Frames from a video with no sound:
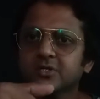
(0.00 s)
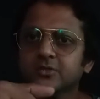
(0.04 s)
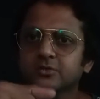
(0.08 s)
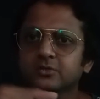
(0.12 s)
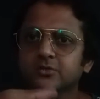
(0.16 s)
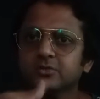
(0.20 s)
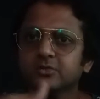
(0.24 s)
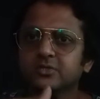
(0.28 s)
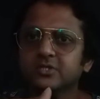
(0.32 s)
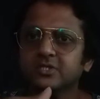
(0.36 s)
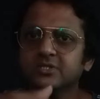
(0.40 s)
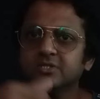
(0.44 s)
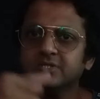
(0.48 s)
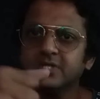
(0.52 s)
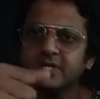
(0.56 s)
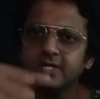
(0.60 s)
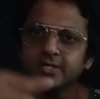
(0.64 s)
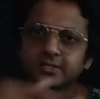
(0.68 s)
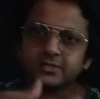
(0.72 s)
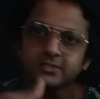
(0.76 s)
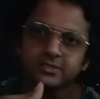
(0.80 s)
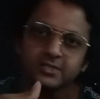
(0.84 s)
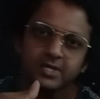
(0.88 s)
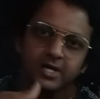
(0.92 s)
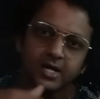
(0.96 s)
So this
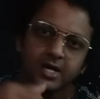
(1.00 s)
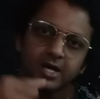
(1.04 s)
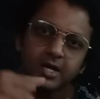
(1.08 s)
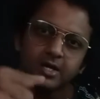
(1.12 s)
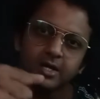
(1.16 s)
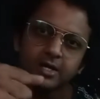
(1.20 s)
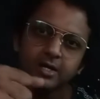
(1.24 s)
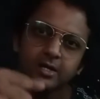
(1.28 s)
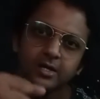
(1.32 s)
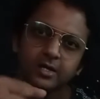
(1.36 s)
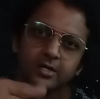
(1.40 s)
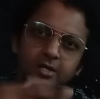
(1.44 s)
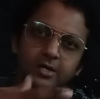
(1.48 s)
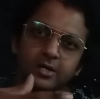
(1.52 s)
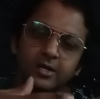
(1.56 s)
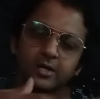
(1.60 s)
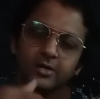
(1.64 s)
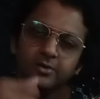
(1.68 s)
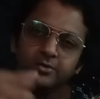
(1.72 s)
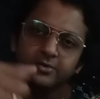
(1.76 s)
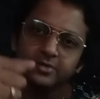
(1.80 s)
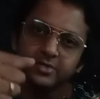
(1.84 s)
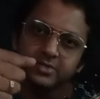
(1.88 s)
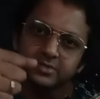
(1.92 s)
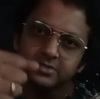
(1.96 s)
is
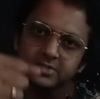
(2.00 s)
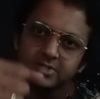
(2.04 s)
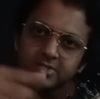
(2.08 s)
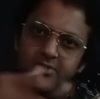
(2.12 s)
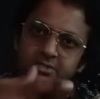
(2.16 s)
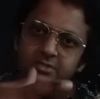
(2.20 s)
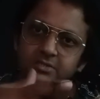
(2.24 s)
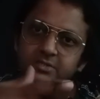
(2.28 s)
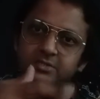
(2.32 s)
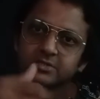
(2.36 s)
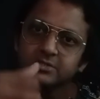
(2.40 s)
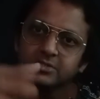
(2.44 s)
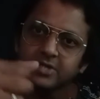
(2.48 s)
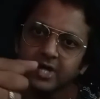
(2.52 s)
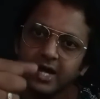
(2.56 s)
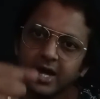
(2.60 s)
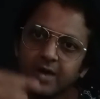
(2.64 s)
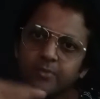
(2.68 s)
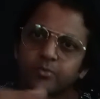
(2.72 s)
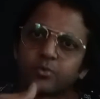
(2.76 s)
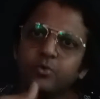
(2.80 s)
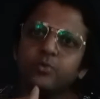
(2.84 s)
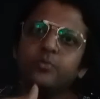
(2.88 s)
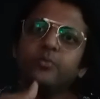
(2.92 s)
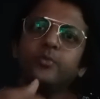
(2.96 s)
the
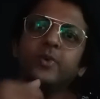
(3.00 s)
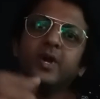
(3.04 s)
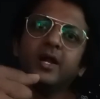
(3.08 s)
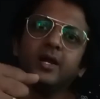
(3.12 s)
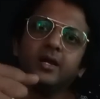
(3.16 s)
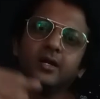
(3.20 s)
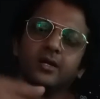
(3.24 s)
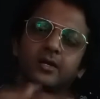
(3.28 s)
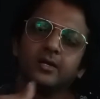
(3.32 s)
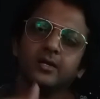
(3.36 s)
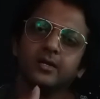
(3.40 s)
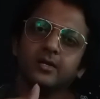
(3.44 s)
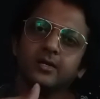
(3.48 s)
movement